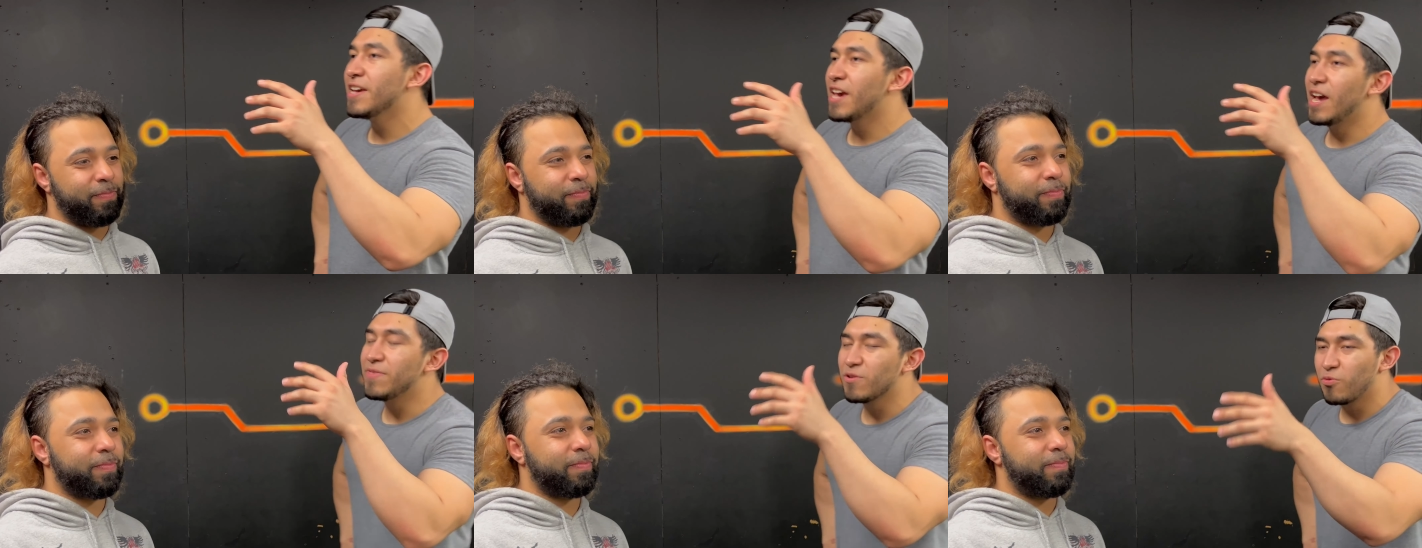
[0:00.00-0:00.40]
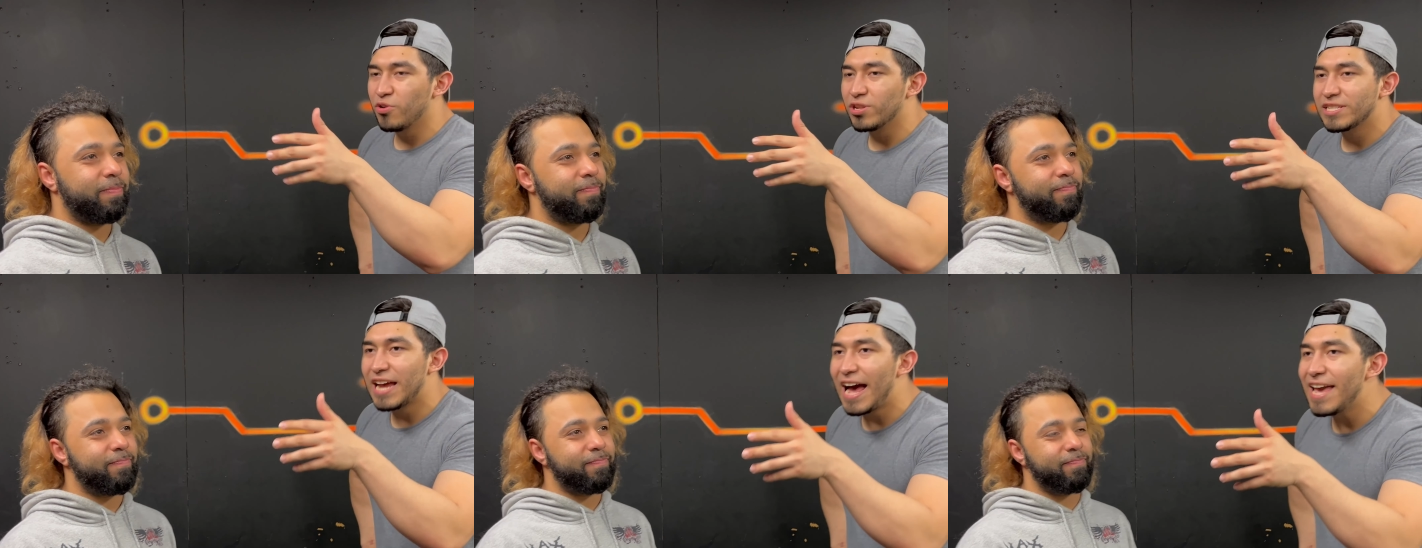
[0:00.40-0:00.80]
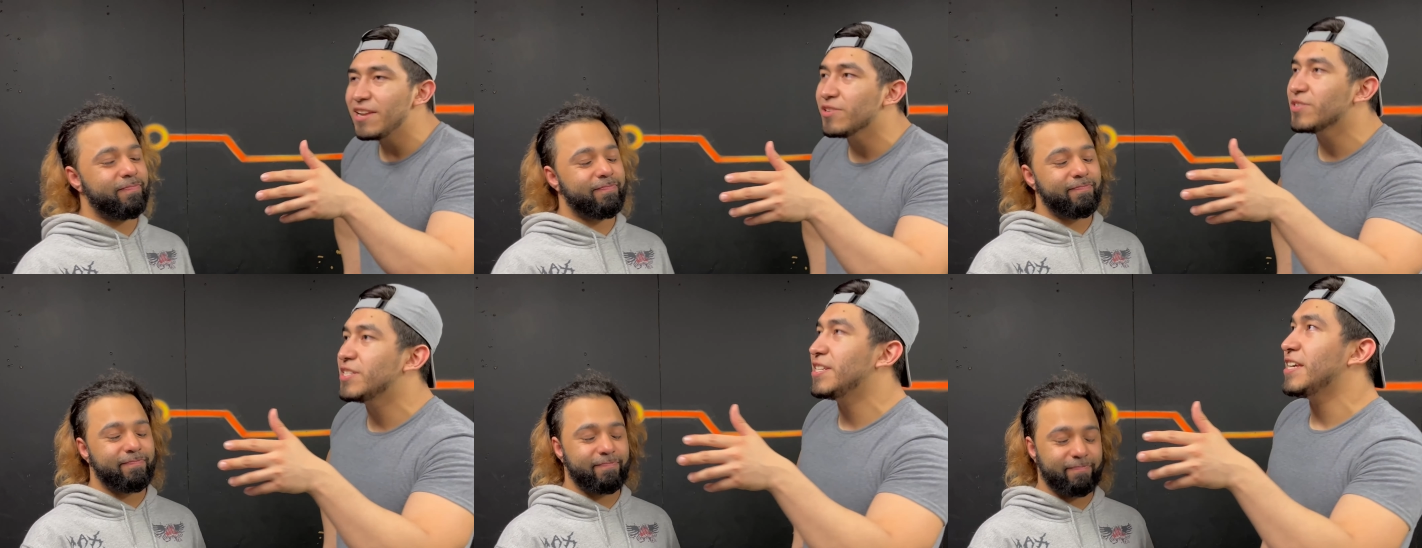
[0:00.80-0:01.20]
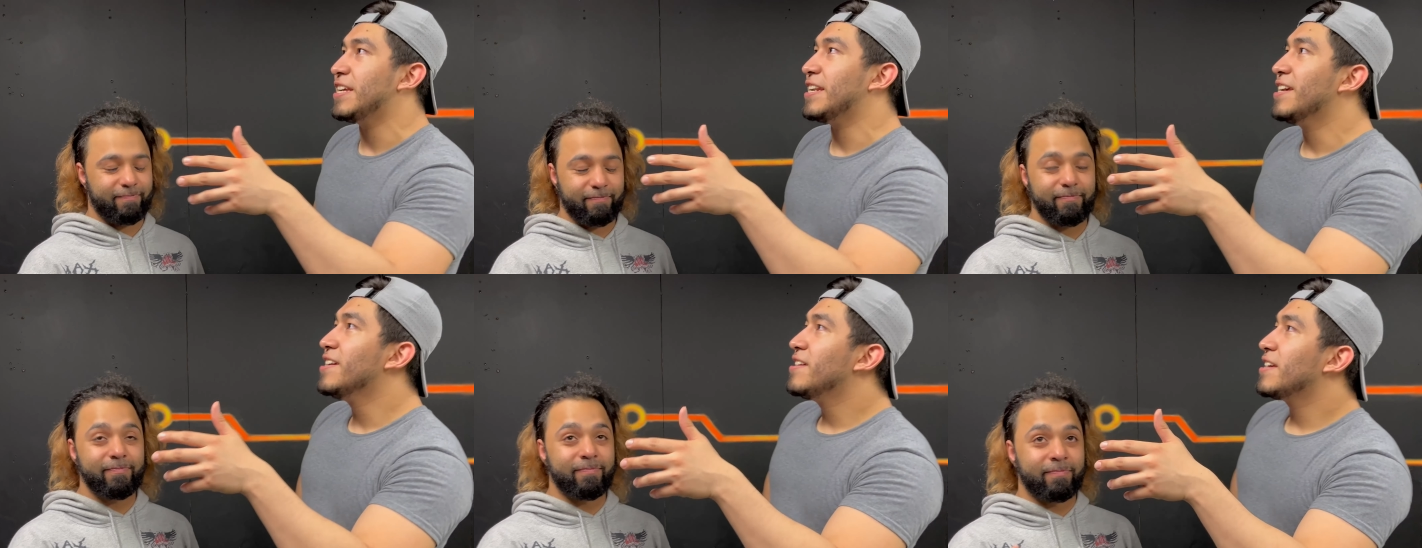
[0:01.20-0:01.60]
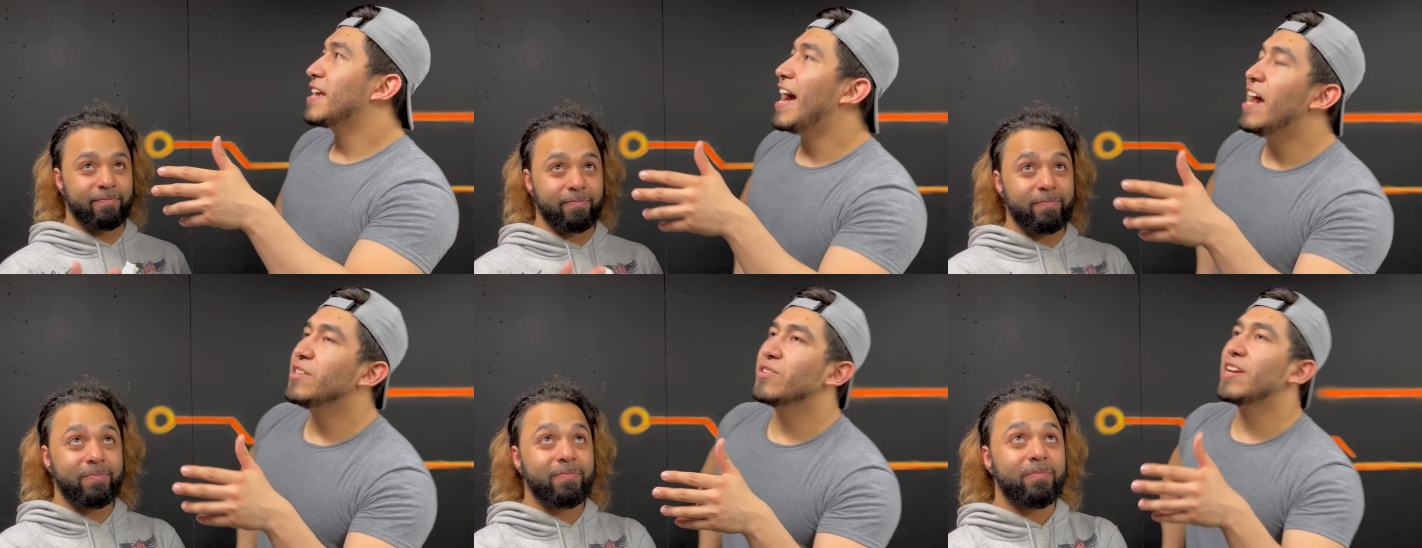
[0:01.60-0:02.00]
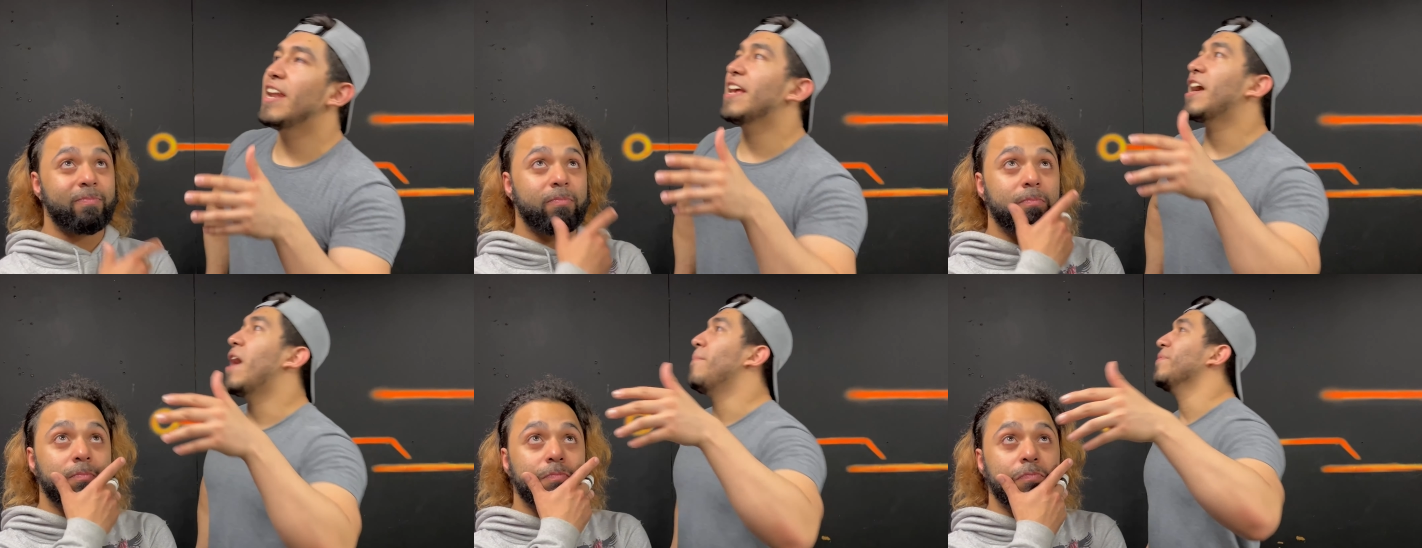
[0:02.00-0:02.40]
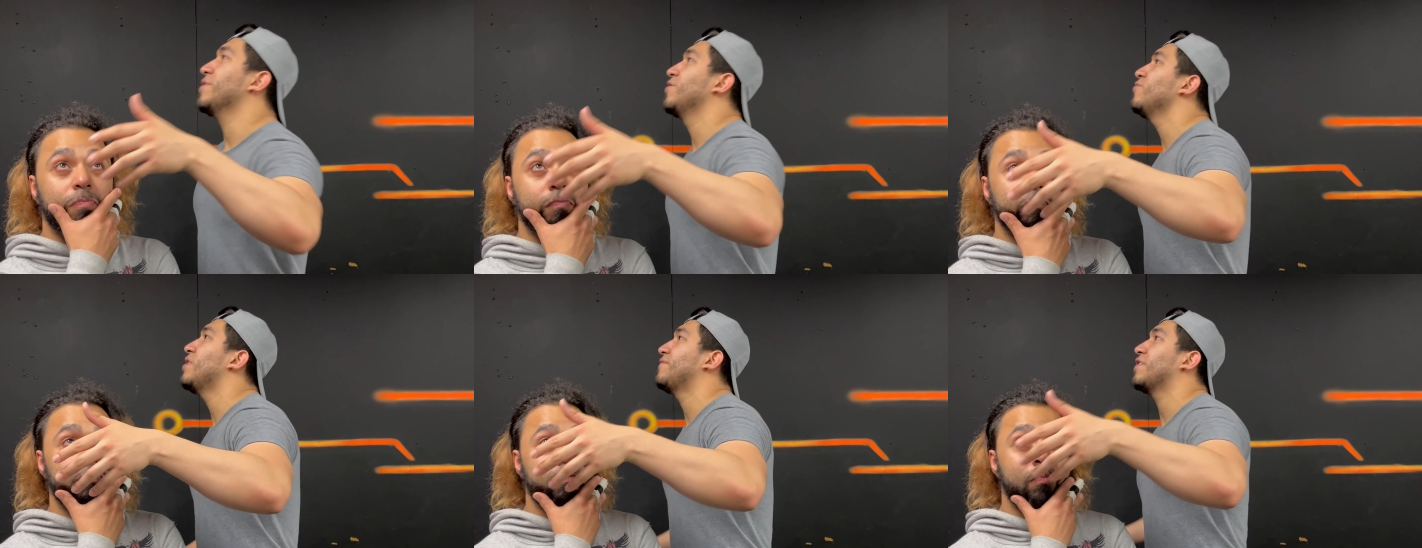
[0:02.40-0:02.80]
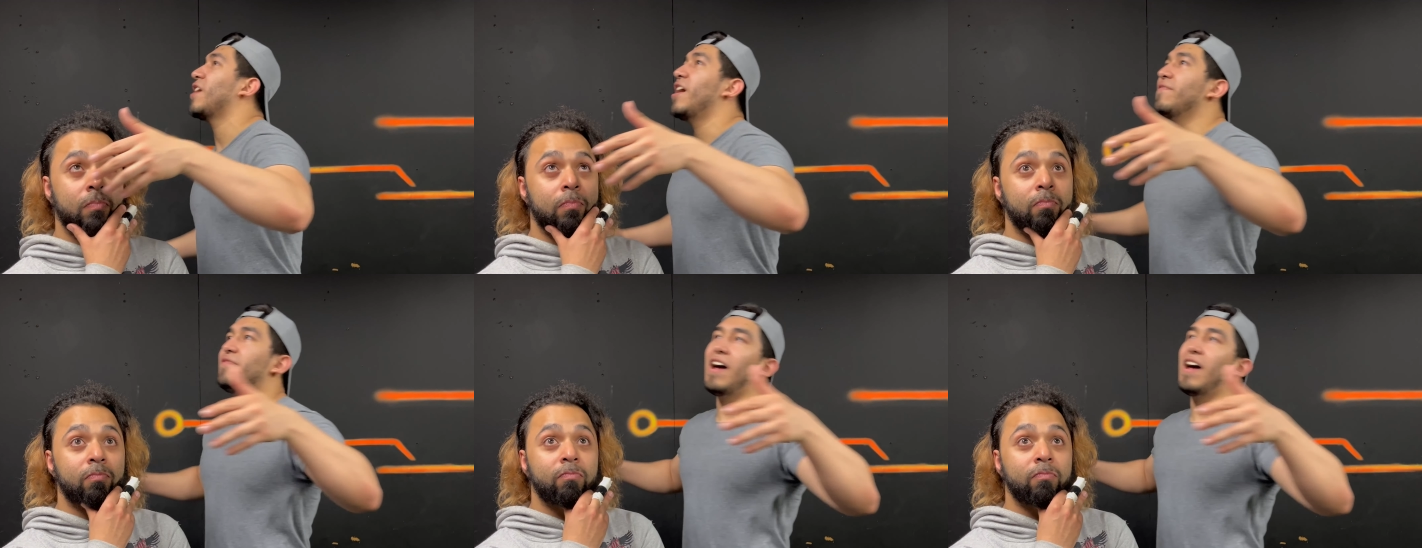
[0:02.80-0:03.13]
Speaker 1: in the world title scene. Guys are getting opportunity after,